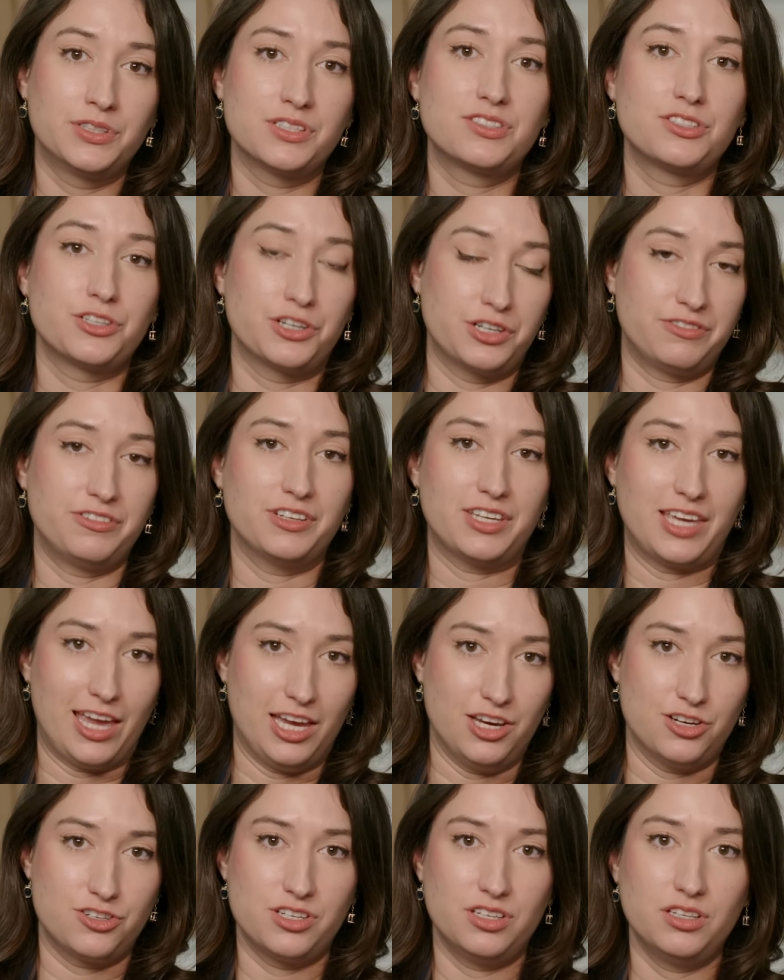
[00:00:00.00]

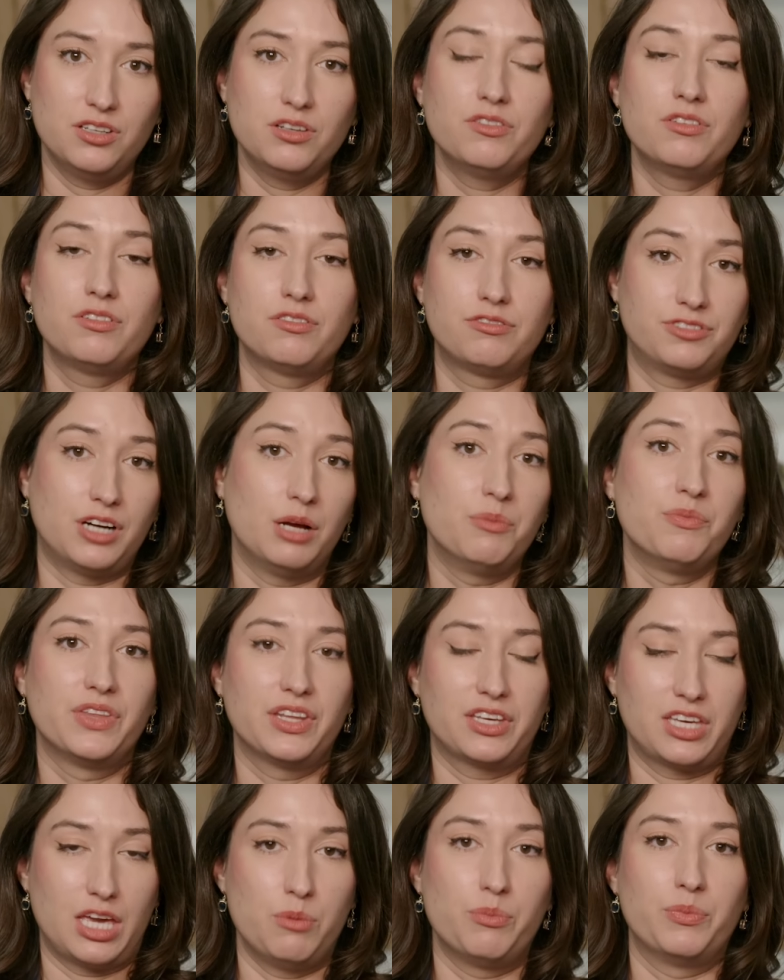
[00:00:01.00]
certification from the
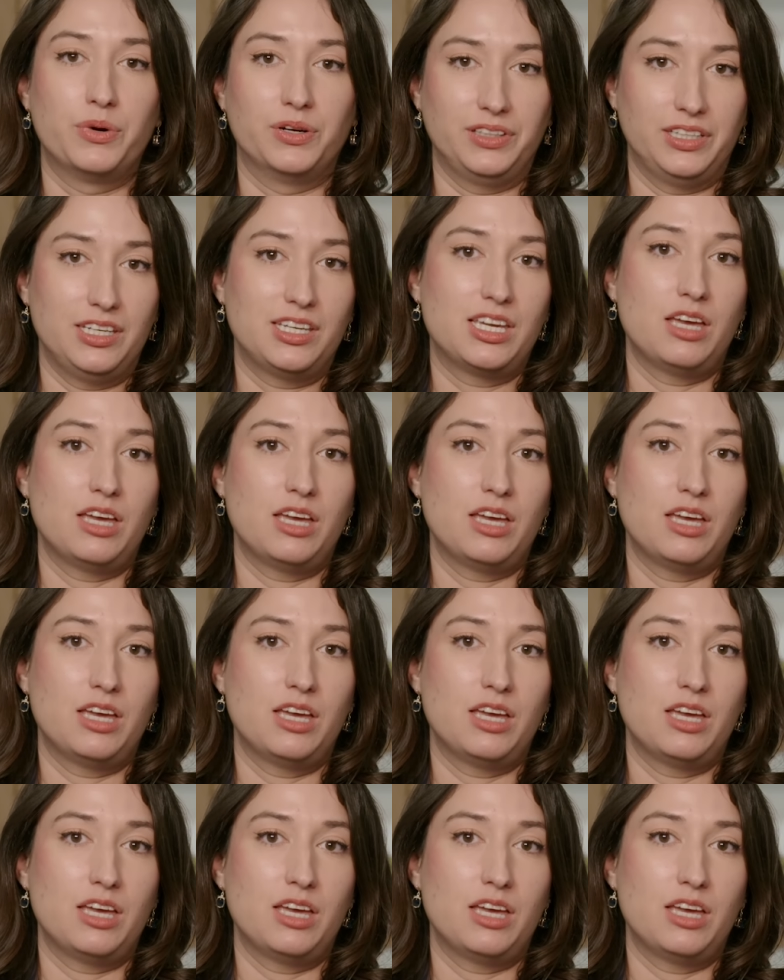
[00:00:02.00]
Kimberley